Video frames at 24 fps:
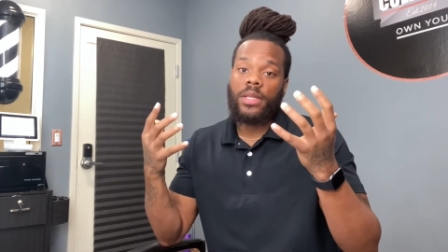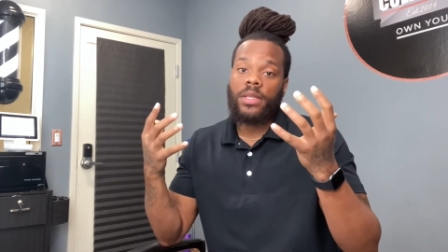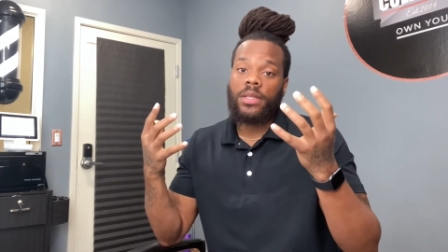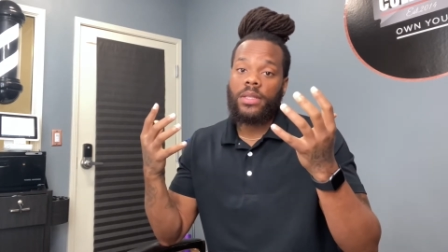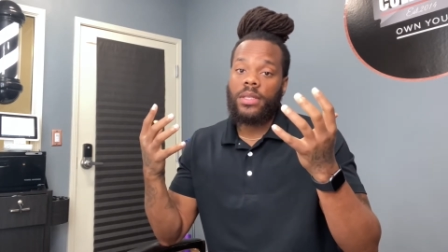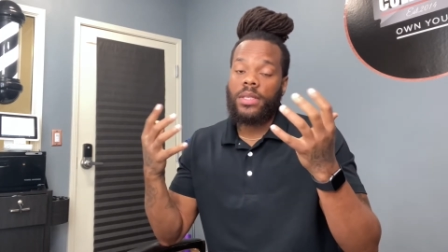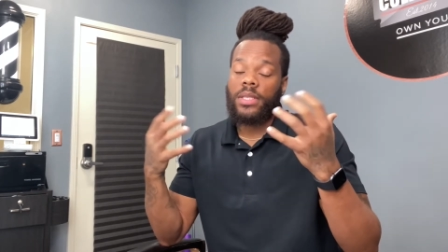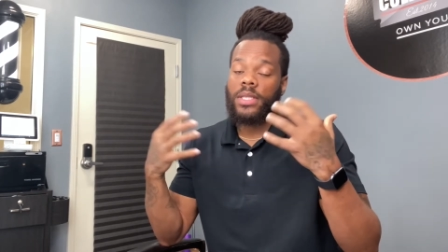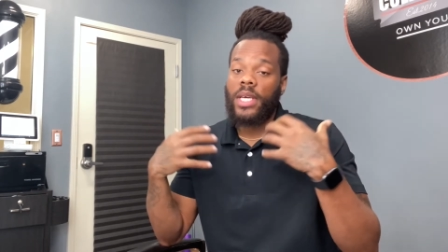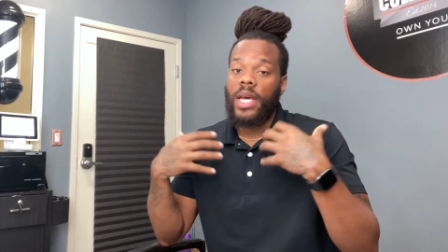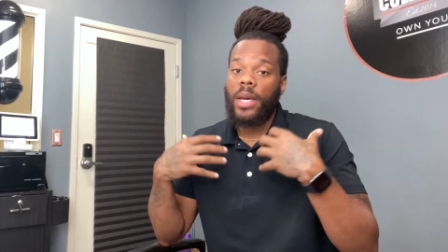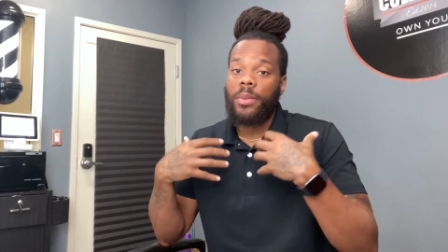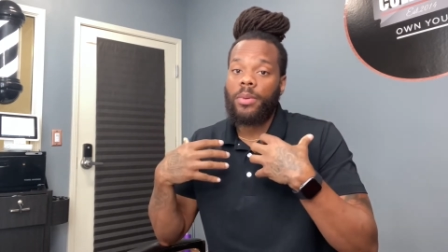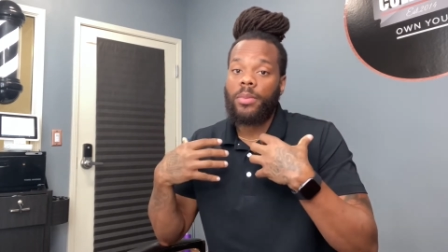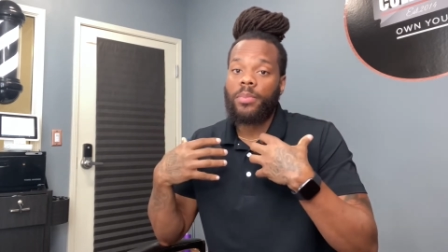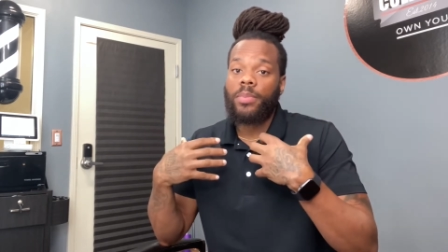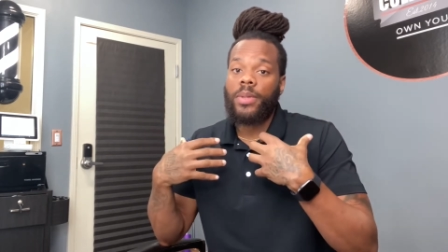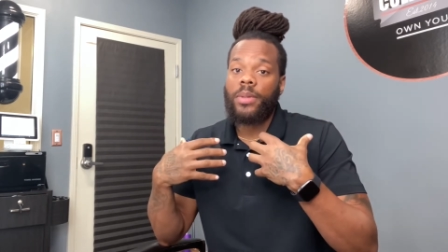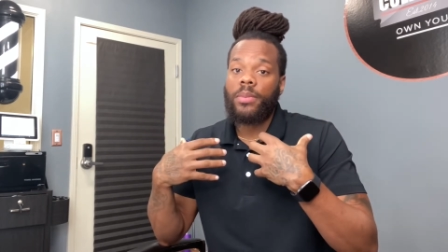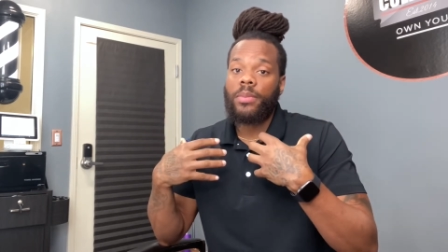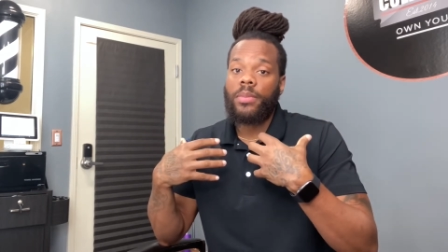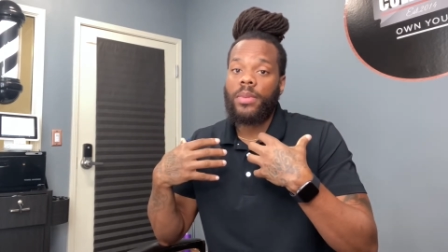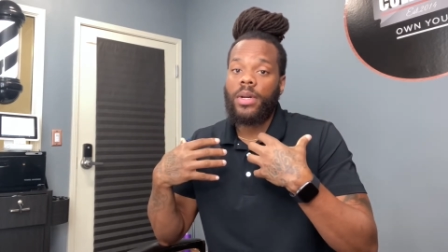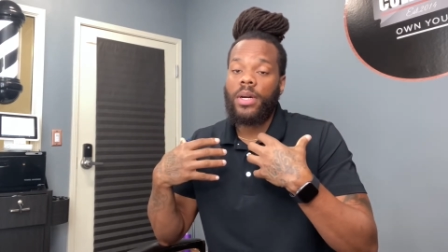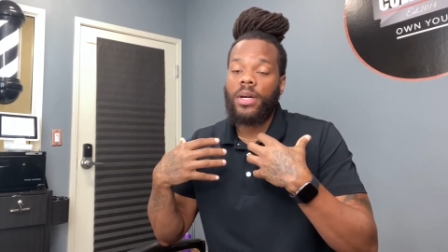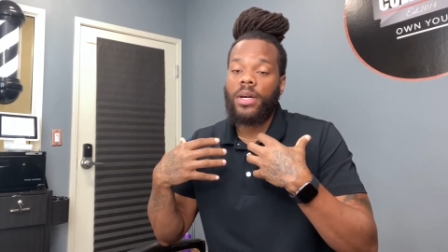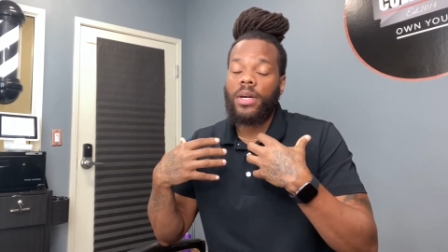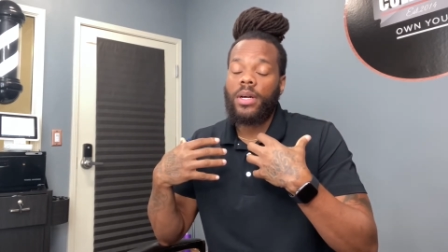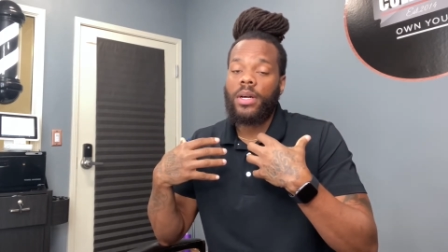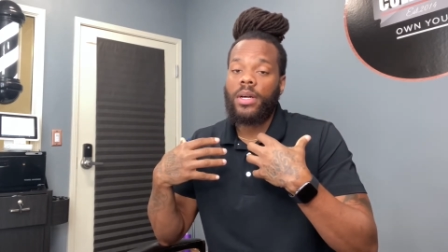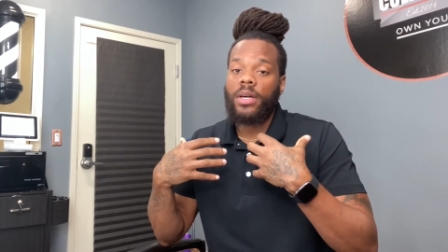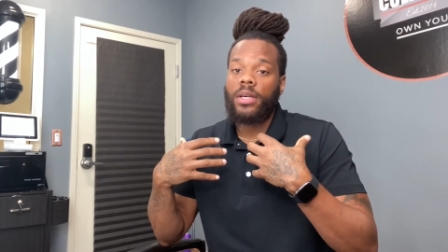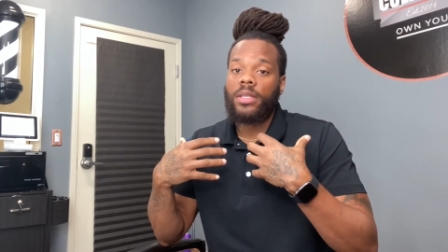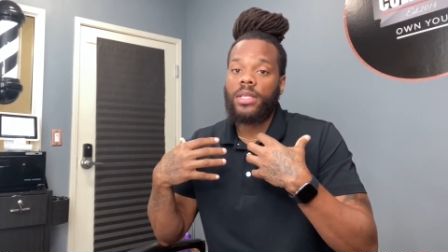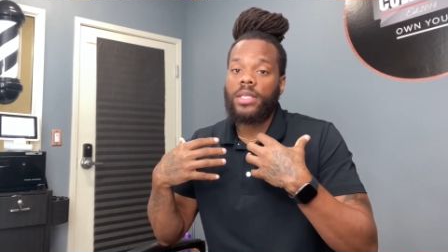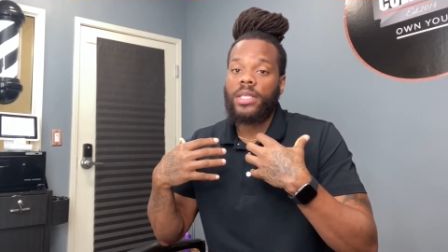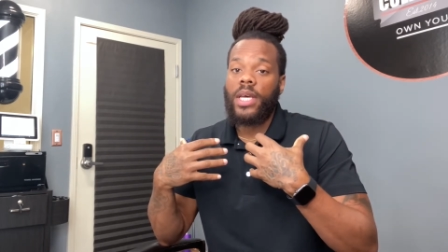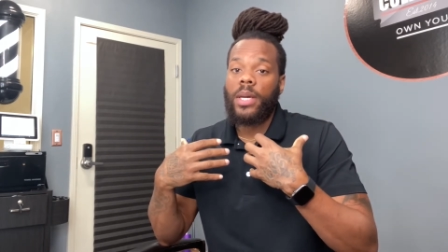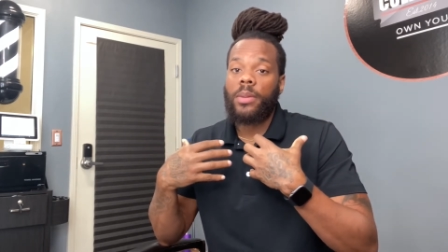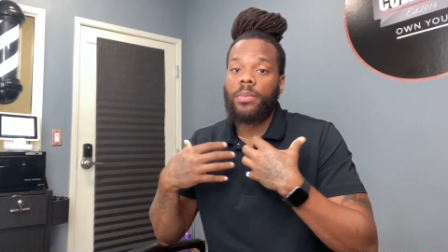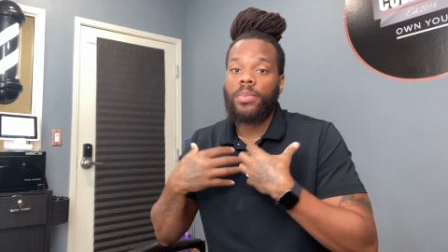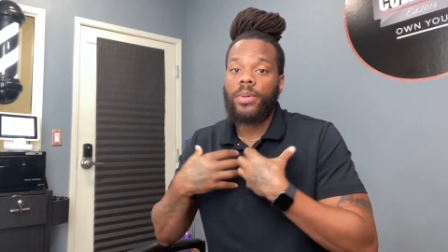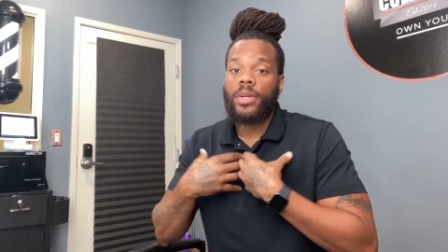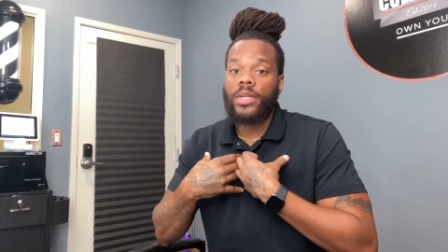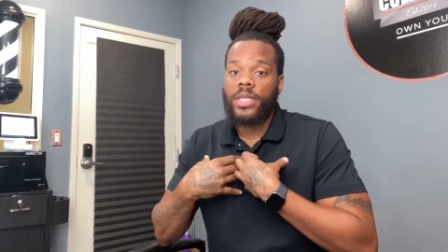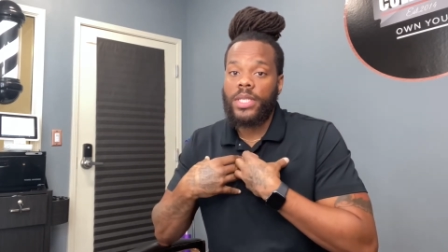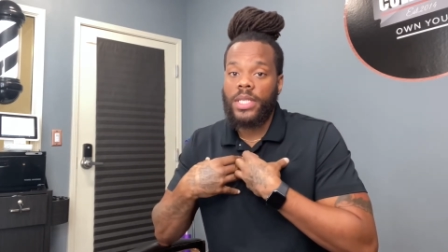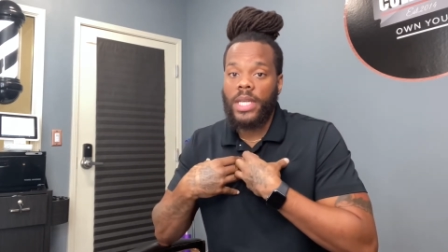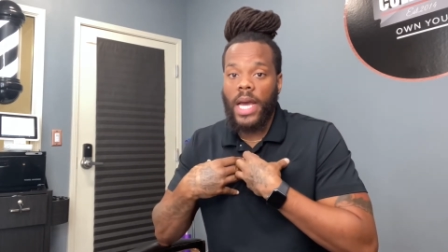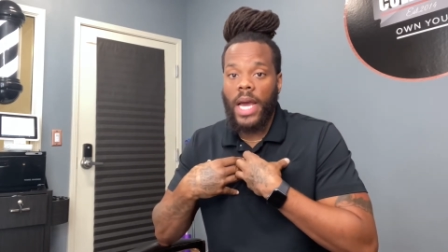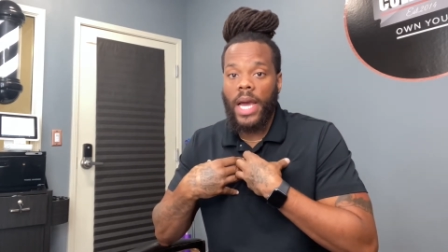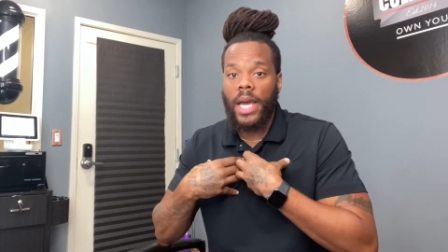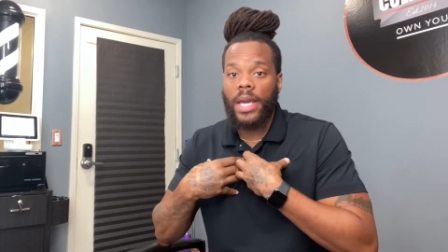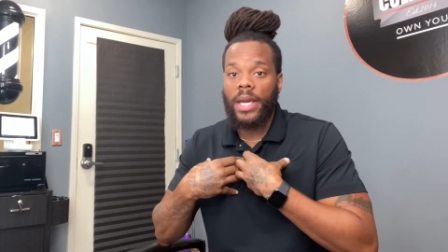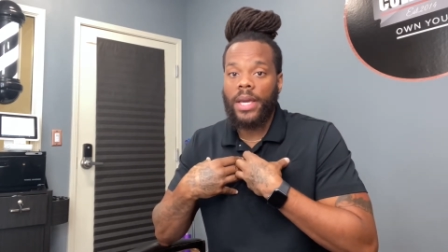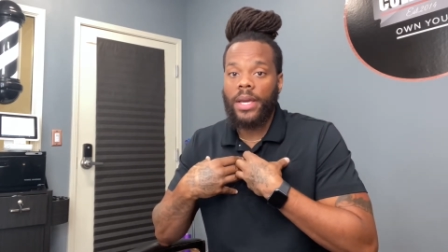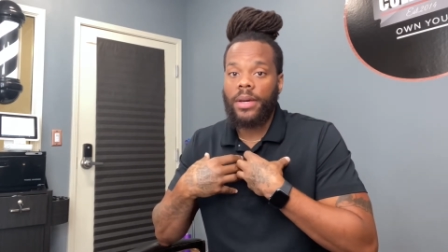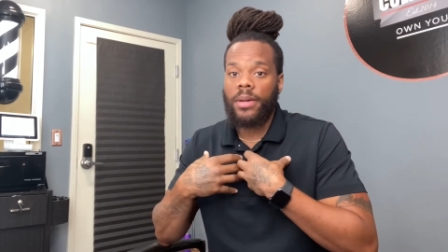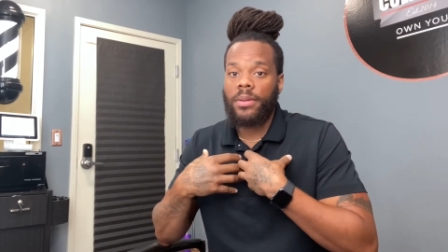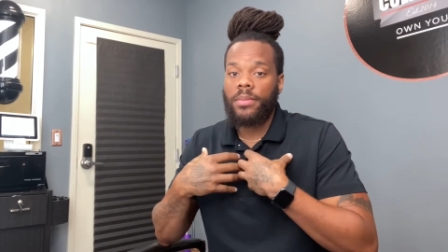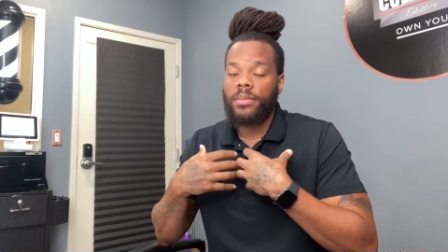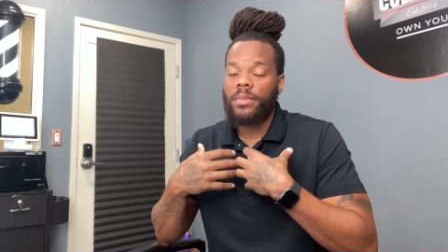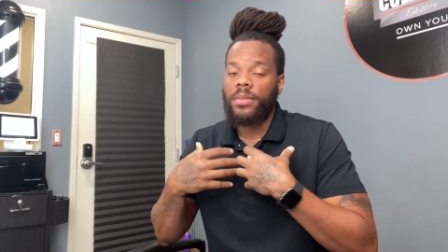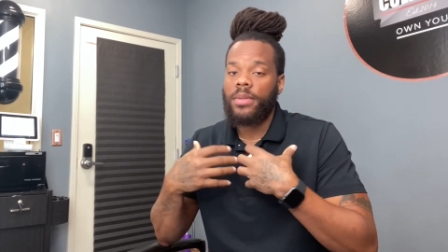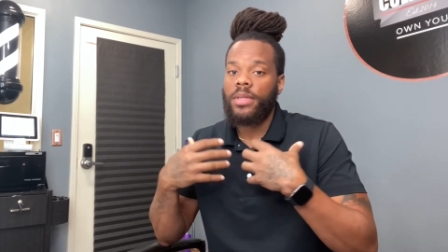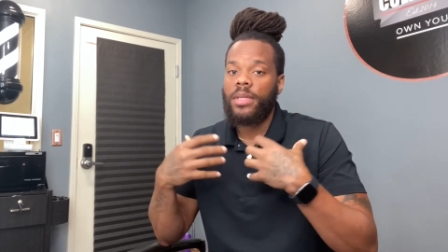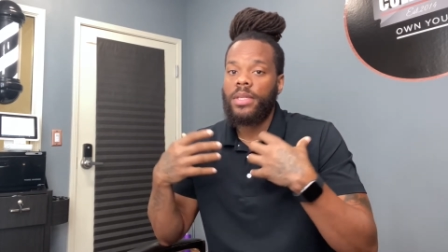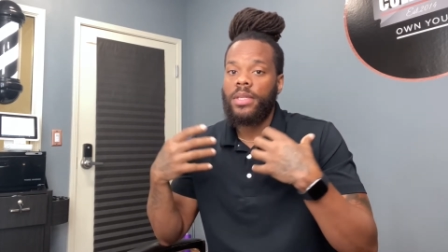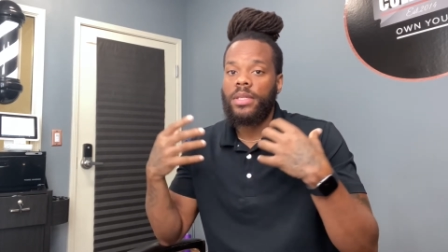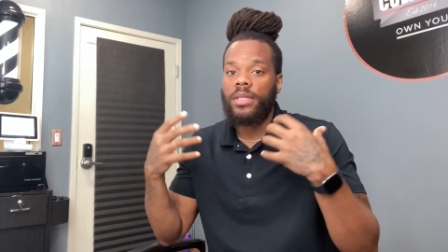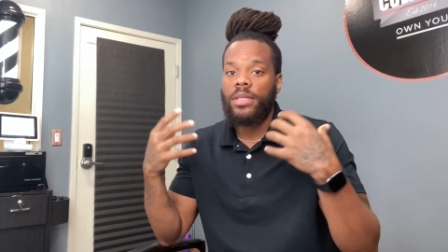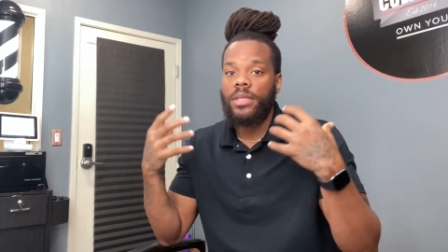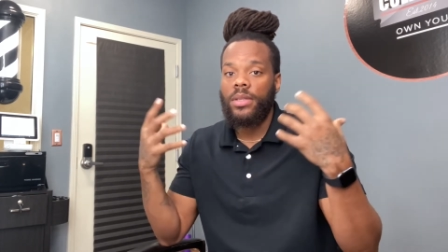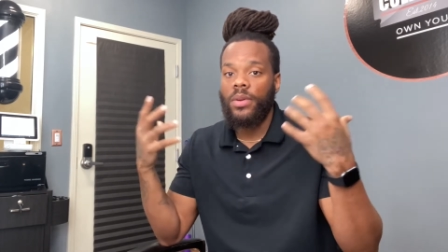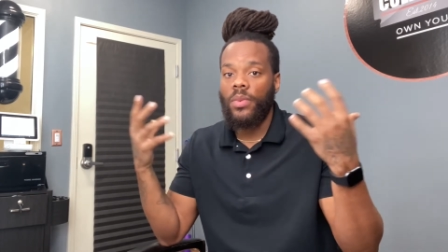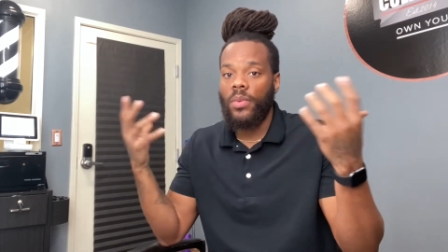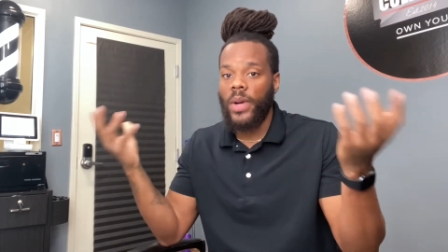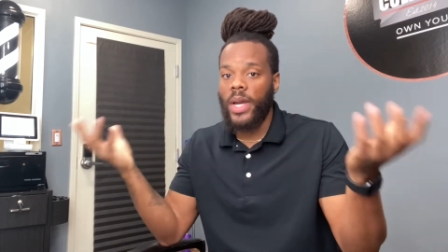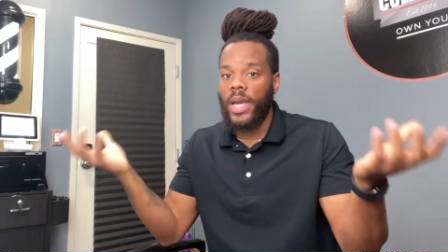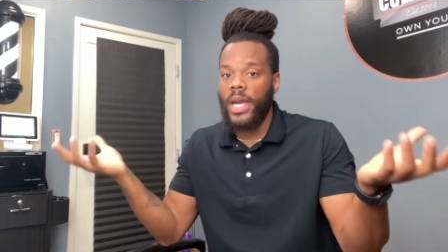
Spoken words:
The type of person I am, the way